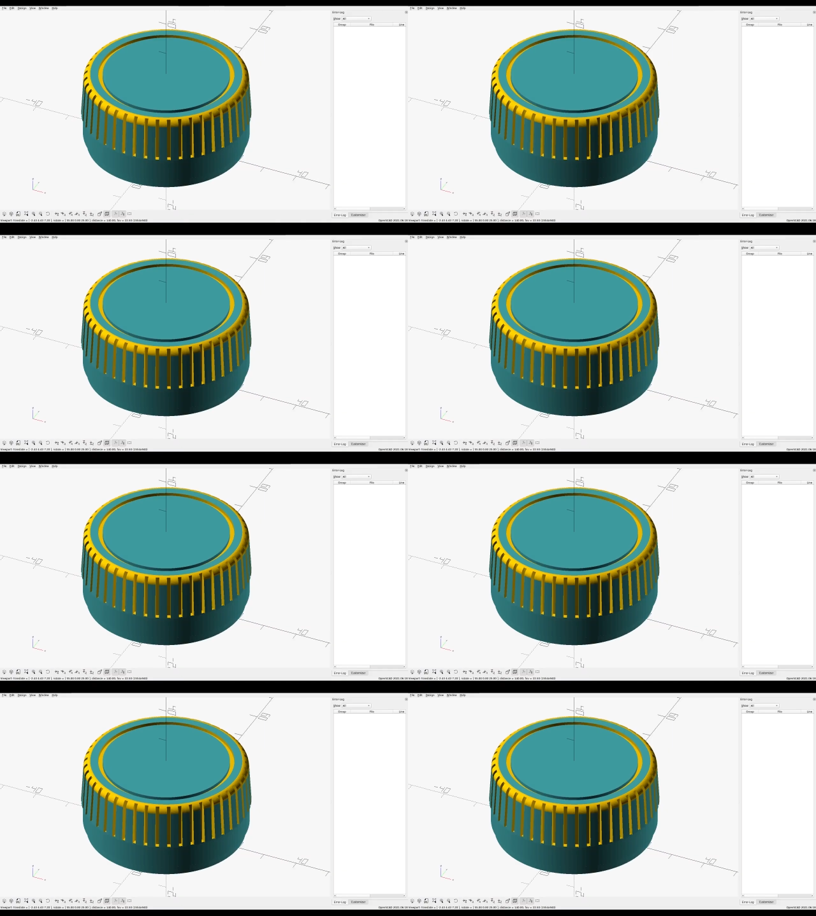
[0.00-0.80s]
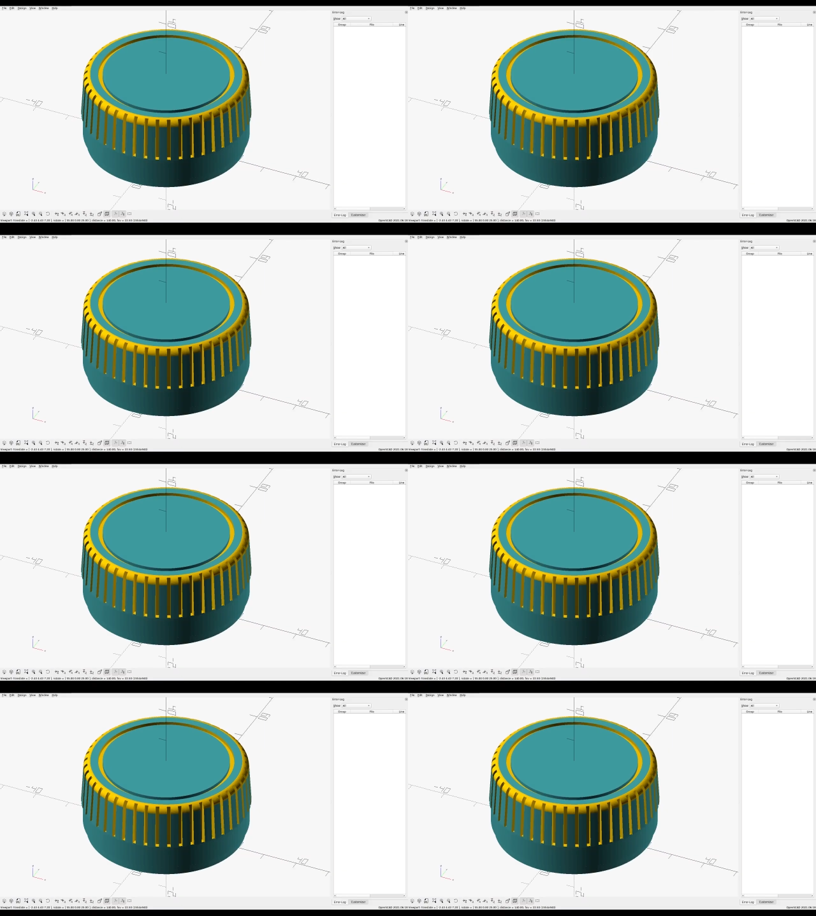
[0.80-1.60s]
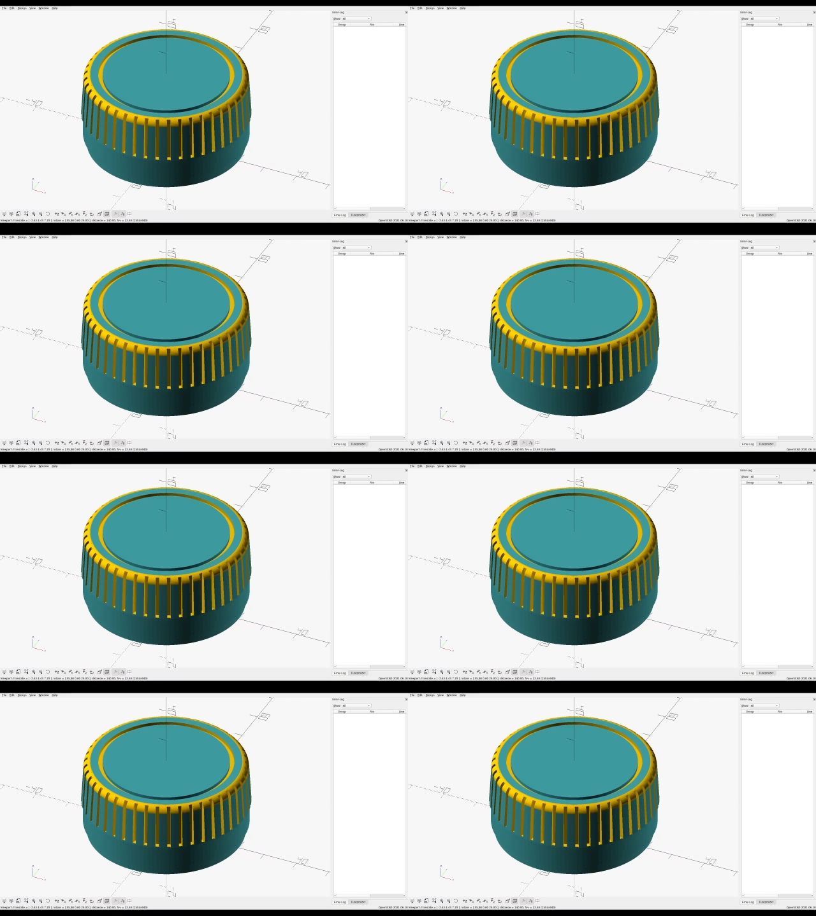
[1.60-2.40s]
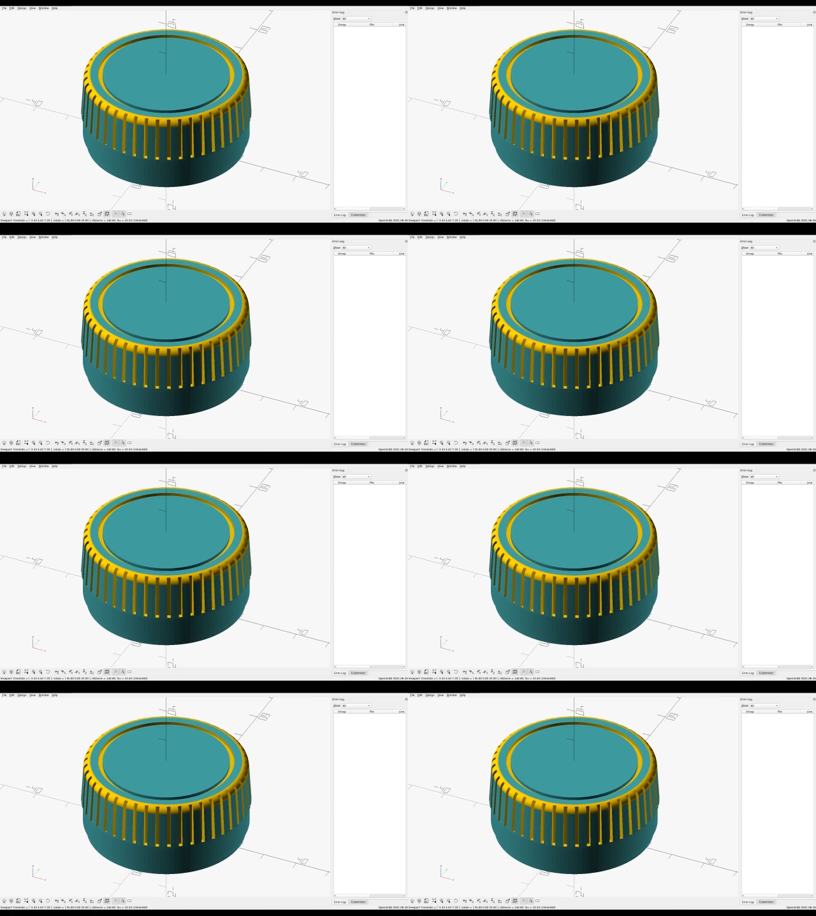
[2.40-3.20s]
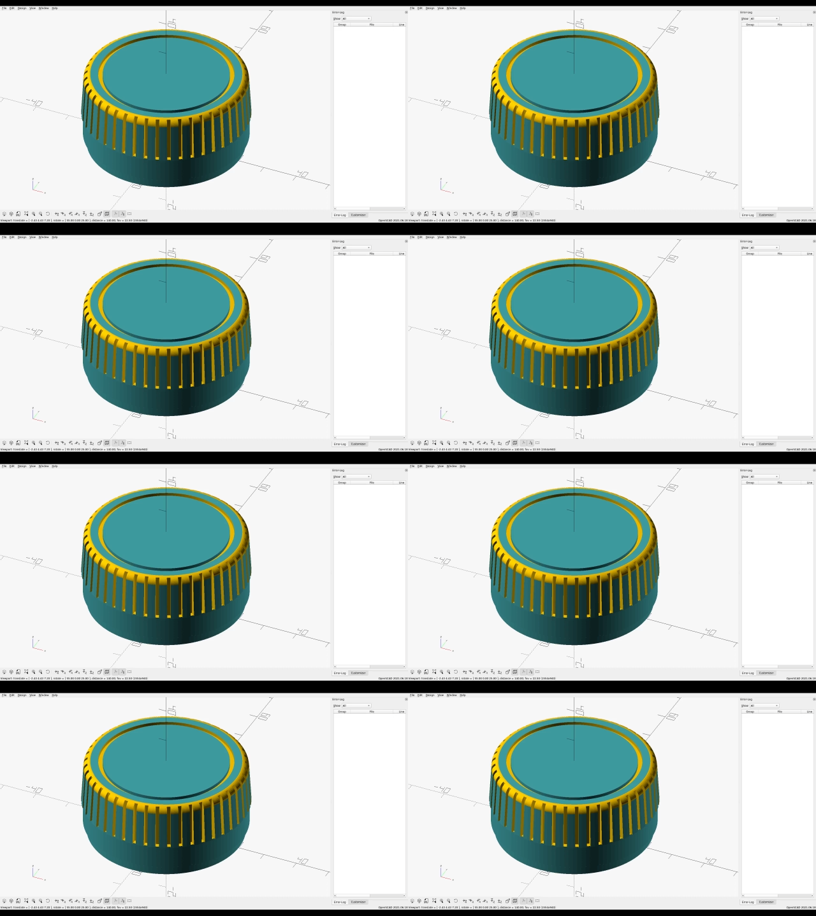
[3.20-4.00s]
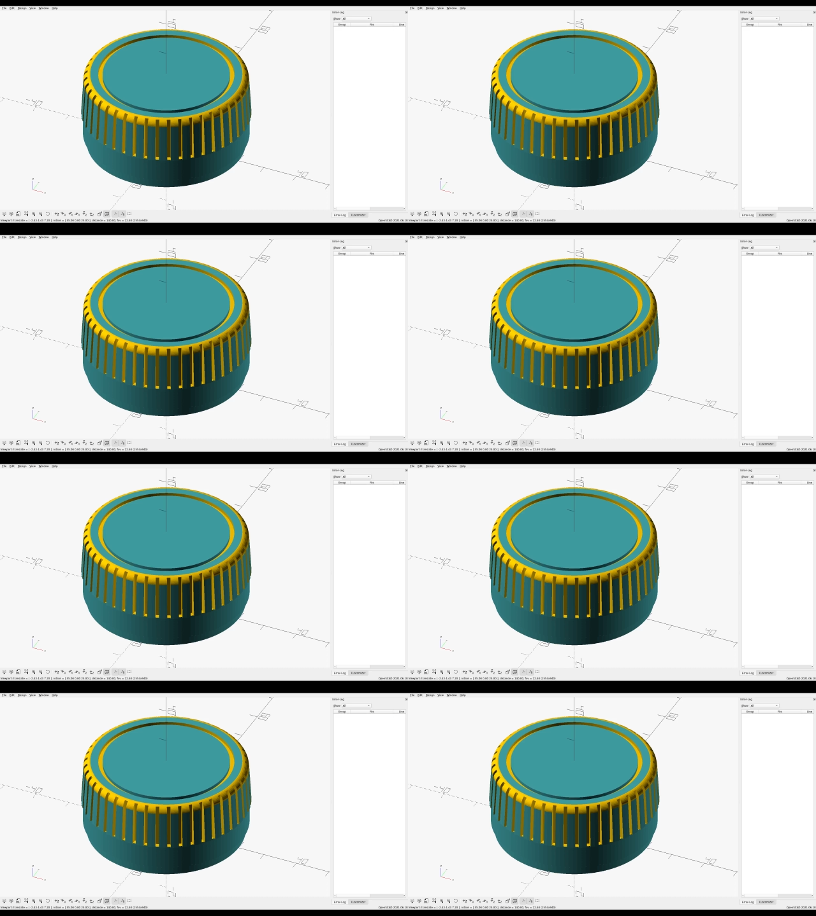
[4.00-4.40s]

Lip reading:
No face is visible, so there are no lips to read.